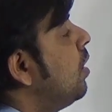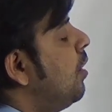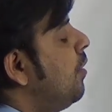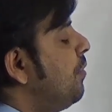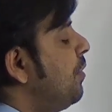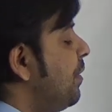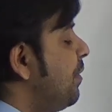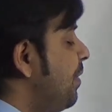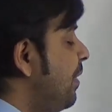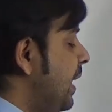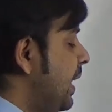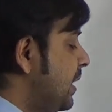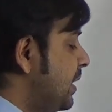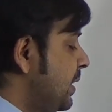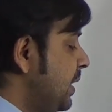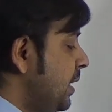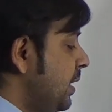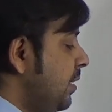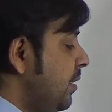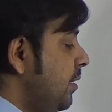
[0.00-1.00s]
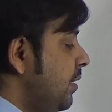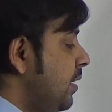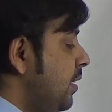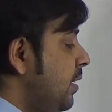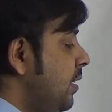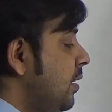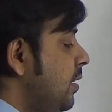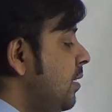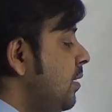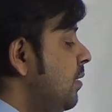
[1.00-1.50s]
of a fraction.
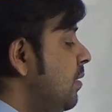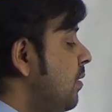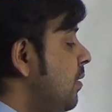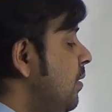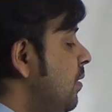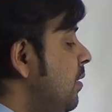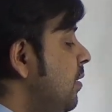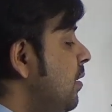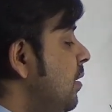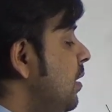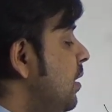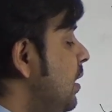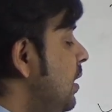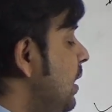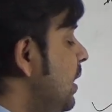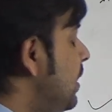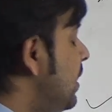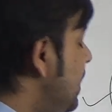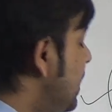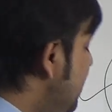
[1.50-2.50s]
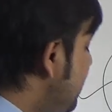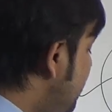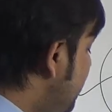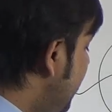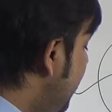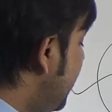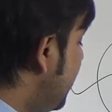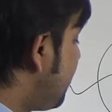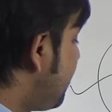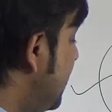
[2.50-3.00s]
In this
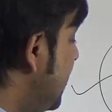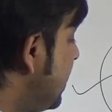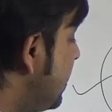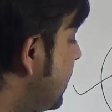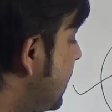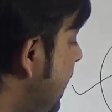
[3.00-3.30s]
way it means